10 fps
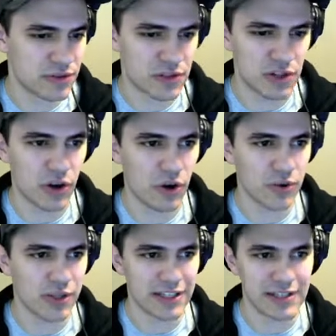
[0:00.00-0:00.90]

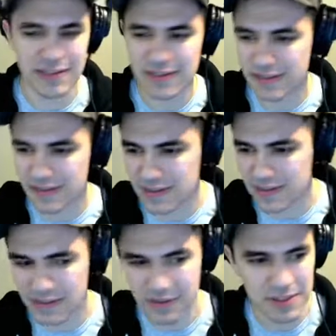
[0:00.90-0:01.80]

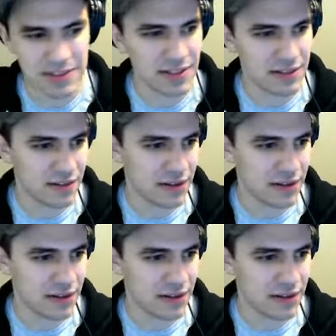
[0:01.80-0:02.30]
tokens. Let me see.